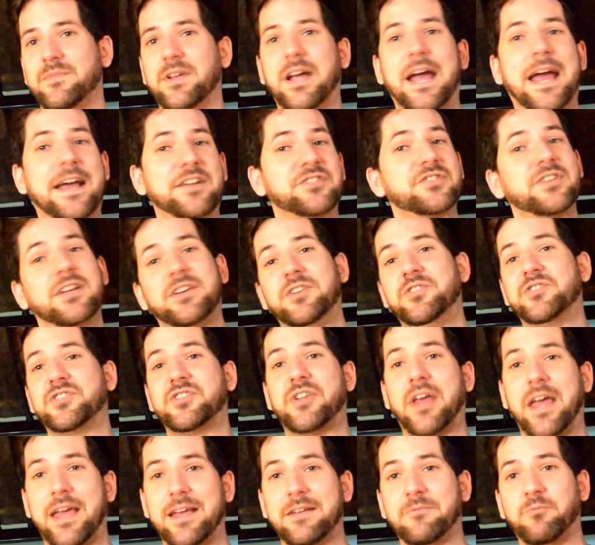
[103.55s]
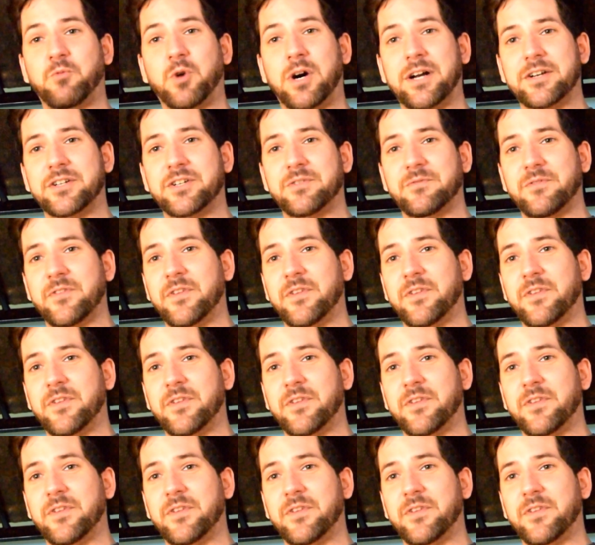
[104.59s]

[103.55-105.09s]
ask that you stay and watch